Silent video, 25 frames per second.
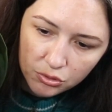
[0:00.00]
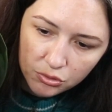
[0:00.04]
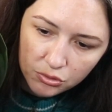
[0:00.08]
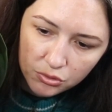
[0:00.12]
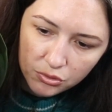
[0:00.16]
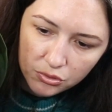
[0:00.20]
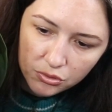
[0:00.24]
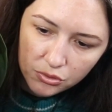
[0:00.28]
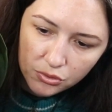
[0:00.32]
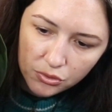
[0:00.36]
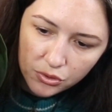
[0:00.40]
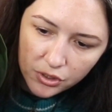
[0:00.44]

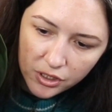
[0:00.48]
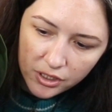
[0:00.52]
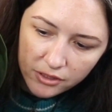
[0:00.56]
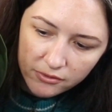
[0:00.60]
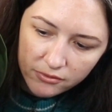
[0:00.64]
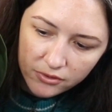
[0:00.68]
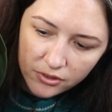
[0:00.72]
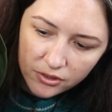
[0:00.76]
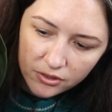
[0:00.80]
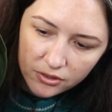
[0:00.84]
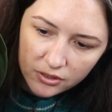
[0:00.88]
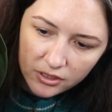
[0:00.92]
to
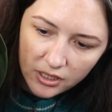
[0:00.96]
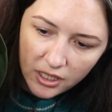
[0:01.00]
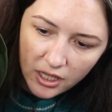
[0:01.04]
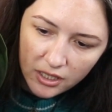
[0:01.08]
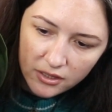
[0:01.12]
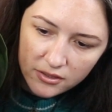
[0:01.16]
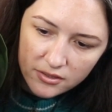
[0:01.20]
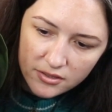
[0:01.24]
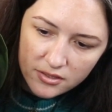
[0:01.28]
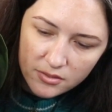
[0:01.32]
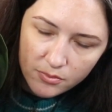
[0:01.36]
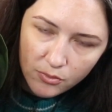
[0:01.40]
even
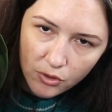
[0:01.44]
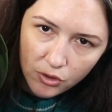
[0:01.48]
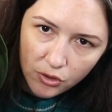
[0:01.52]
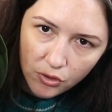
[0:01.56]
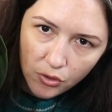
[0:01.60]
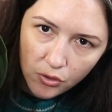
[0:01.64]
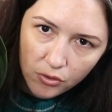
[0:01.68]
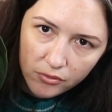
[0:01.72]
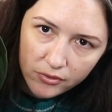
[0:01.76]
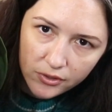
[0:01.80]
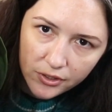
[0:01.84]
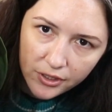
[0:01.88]
callus more
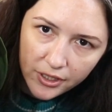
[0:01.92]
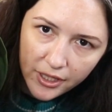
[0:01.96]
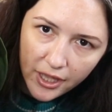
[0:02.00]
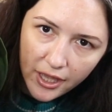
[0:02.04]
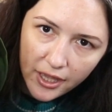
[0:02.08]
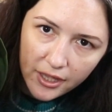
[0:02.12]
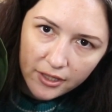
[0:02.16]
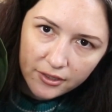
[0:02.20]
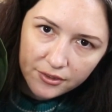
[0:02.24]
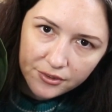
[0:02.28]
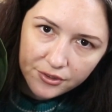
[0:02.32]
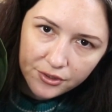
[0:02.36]
over
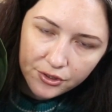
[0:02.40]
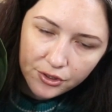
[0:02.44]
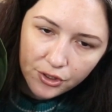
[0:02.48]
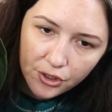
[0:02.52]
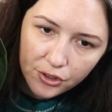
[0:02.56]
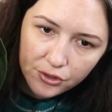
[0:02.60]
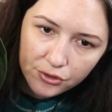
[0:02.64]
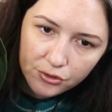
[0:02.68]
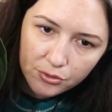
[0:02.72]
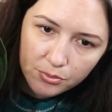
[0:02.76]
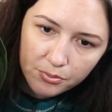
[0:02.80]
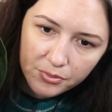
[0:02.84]
and
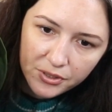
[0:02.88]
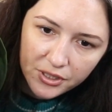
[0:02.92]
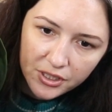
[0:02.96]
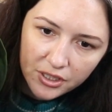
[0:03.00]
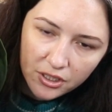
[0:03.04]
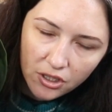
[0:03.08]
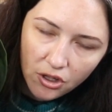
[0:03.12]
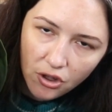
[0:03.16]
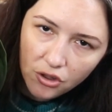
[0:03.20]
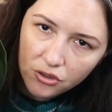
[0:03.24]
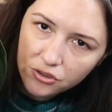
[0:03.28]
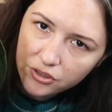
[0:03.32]
not be
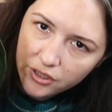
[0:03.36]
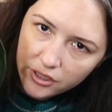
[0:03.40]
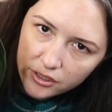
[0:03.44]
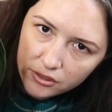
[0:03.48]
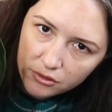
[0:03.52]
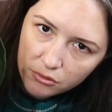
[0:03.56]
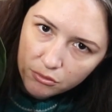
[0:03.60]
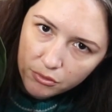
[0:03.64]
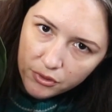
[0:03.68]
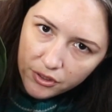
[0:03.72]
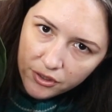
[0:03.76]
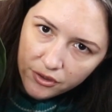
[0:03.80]
in
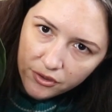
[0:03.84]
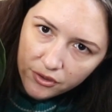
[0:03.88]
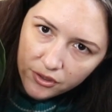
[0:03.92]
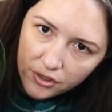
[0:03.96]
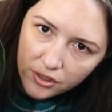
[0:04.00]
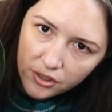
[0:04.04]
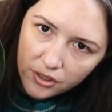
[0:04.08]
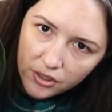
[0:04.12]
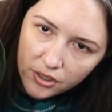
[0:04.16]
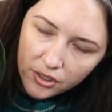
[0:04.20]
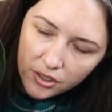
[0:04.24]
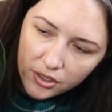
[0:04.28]
contact with
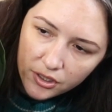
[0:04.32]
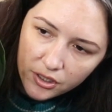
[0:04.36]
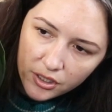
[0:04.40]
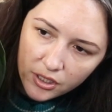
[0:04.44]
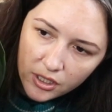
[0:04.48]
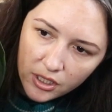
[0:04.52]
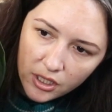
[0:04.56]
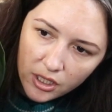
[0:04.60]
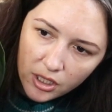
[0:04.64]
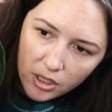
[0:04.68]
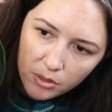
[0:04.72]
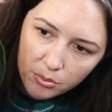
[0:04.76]

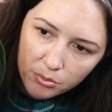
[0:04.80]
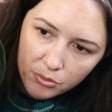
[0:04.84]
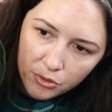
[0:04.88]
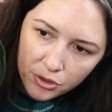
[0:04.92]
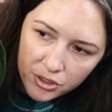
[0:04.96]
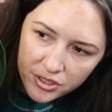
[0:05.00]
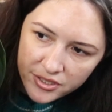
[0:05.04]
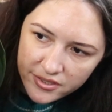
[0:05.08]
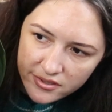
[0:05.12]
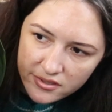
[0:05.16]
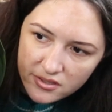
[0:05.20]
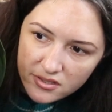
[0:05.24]

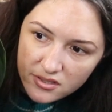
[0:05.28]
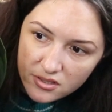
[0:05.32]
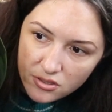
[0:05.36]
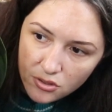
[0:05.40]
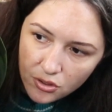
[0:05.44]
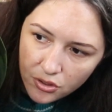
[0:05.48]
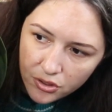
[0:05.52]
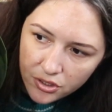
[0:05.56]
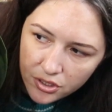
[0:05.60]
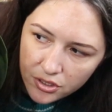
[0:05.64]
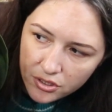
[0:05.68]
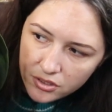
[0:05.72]
moist
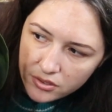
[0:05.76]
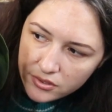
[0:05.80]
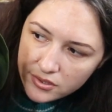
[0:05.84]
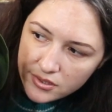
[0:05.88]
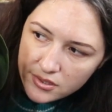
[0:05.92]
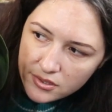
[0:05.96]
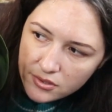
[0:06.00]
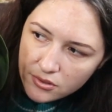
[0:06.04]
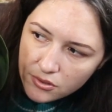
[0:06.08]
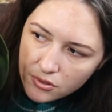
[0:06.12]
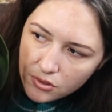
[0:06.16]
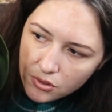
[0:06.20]
soil.
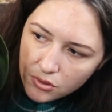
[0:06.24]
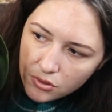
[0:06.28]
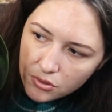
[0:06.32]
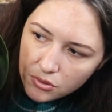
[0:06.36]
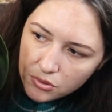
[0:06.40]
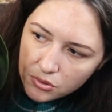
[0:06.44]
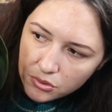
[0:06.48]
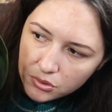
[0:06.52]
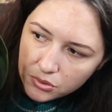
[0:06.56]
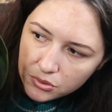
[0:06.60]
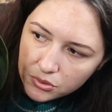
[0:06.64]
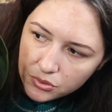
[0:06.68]

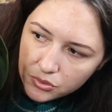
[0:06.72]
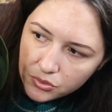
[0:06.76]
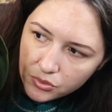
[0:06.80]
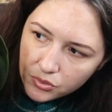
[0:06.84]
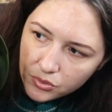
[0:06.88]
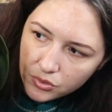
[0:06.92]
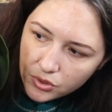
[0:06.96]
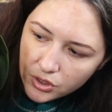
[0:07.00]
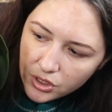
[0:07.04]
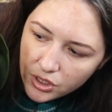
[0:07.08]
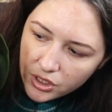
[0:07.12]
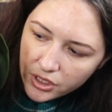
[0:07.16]
So
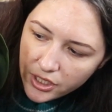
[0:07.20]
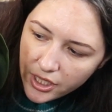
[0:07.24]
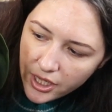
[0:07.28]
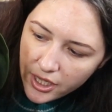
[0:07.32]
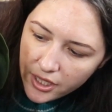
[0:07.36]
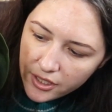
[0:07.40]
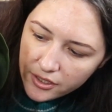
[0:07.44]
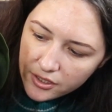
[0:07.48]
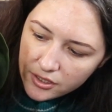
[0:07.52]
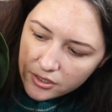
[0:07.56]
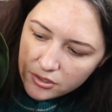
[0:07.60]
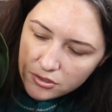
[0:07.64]

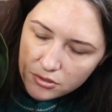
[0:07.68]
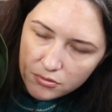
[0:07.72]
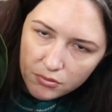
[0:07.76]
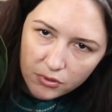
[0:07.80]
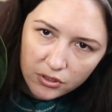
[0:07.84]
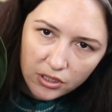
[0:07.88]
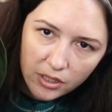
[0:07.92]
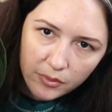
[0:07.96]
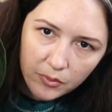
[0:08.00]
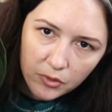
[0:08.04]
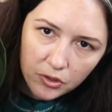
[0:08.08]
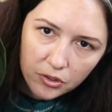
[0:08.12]
yeah, that's
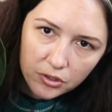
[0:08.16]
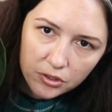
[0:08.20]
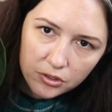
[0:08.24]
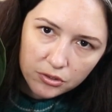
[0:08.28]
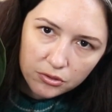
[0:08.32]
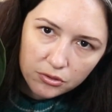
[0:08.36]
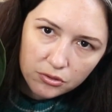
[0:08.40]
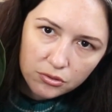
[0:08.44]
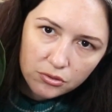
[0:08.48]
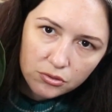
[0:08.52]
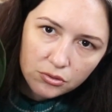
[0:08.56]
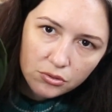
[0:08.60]
what I'm going
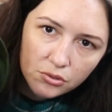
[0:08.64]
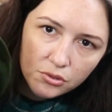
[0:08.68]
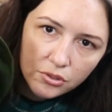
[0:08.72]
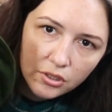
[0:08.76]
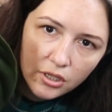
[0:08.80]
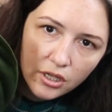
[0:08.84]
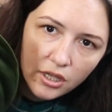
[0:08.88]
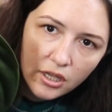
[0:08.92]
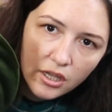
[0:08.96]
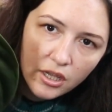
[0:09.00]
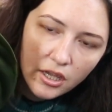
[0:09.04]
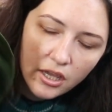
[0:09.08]
to do.
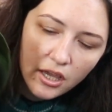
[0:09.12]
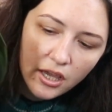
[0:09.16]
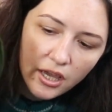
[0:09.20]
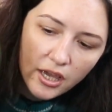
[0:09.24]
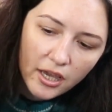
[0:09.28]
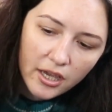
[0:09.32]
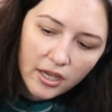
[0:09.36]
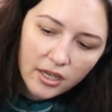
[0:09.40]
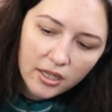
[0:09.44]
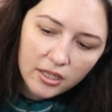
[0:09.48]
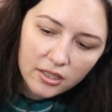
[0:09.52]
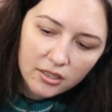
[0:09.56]

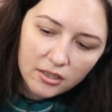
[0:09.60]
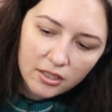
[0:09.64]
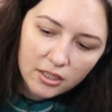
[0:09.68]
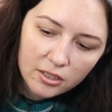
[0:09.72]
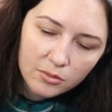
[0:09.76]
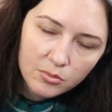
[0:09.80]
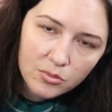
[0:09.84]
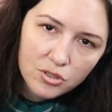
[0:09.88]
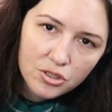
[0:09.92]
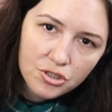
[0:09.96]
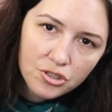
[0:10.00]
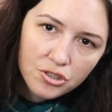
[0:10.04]
And
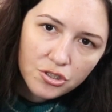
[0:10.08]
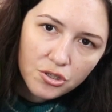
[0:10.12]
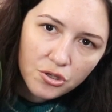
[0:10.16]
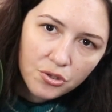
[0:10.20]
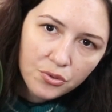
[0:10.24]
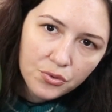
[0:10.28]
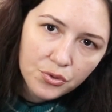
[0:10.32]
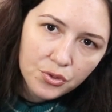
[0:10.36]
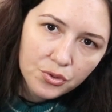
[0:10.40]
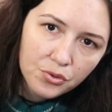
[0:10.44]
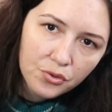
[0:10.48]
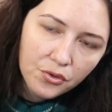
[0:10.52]
let me show
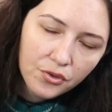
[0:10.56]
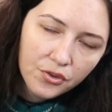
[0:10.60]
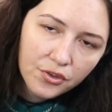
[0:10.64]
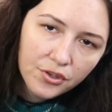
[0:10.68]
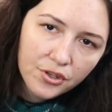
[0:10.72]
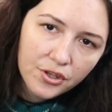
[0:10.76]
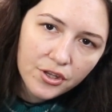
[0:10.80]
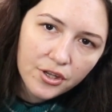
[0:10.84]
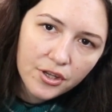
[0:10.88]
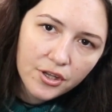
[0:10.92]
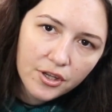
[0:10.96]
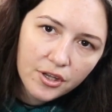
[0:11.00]
you
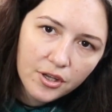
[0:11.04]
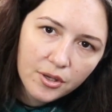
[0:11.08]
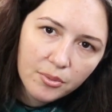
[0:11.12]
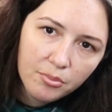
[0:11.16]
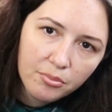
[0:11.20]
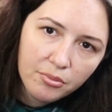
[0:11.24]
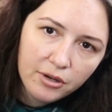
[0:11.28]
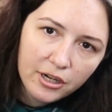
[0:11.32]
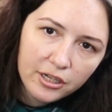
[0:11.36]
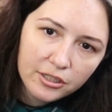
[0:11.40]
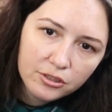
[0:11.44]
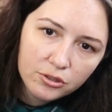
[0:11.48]
the
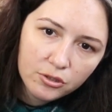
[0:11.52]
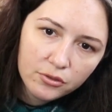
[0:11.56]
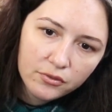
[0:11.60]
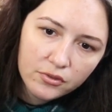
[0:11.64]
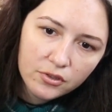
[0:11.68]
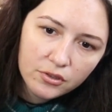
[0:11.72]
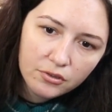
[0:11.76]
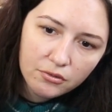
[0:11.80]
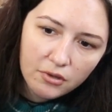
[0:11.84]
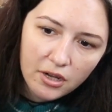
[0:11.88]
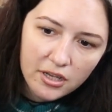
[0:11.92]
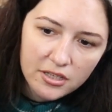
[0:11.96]
part of
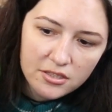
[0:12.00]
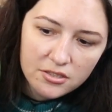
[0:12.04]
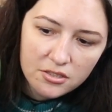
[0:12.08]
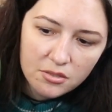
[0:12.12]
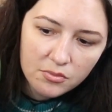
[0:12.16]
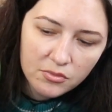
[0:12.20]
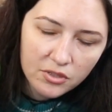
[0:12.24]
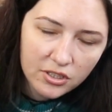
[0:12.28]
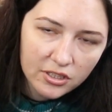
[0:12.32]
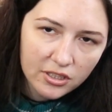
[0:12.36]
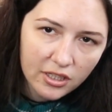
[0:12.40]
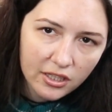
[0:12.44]
the
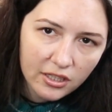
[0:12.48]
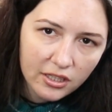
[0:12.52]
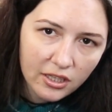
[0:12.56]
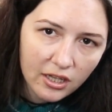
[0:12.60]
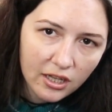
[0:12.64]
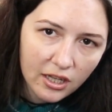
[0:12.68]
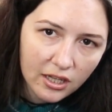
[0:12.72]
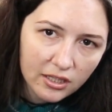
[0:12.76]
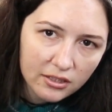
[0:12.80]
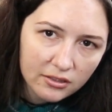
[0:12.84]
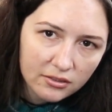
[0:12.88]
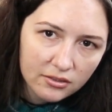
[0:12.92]
rhizome that I
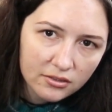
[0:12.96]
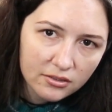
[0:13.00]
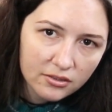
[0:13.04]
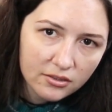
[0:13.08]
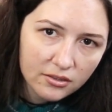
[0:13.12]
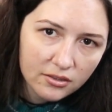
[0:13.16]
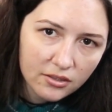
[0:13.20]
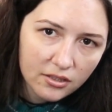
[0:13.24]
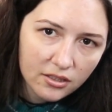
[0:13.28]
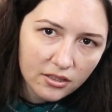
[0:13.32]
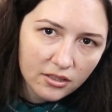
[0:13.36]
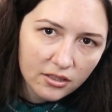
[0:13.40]
cut
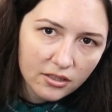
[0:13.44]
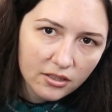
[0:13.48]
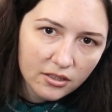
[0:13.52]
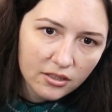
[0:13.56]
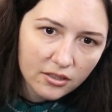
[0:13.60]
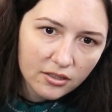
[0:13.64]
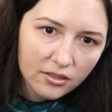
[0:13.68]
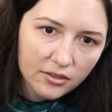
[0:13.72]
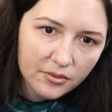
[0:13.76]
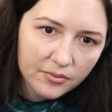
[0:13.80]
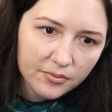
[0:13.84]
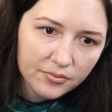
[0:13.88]

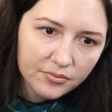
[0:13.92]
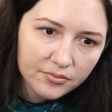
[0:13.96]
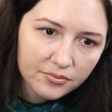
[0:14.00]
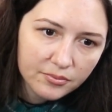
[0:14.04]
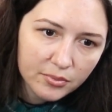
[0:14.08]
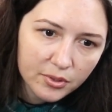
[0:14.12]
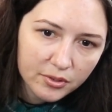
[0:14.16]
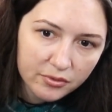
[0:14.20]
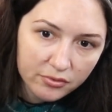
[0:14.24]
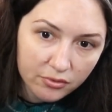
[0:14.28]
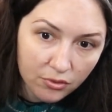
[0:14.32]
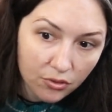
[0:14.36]

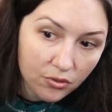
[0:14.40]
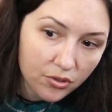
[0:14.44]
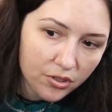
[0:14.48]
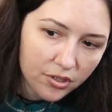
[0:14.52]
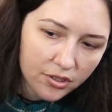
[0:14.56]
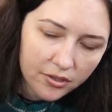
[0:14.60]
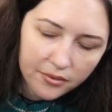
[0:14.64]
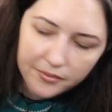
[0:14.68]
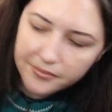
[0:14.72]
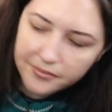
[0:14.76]
before.